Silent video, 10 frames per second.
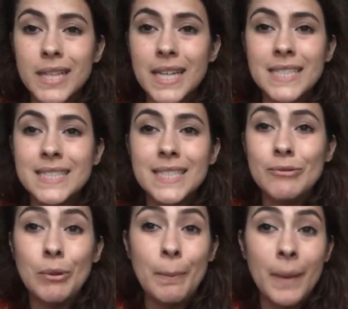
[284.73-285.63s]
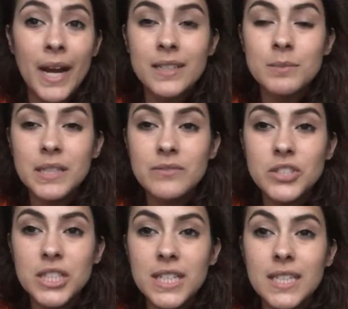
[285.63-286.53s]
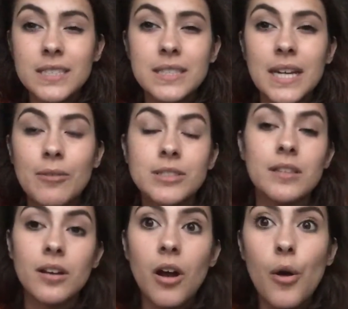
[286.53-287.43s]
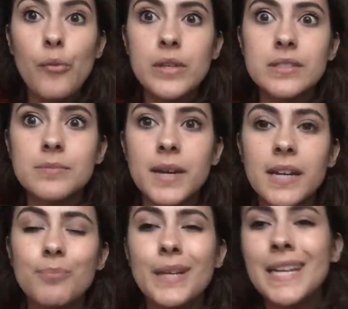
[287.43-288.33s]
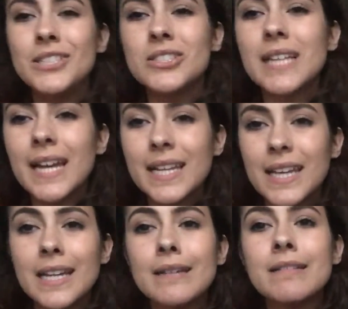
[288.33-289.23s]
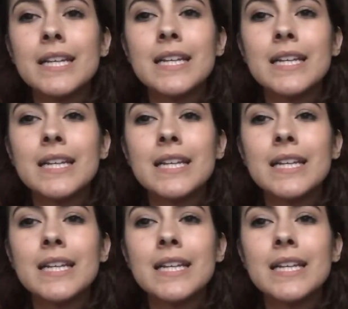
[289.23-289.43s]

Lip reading: it didn't remind me of cheese. Like, I wasn't like, oh, this is but it just kind of like,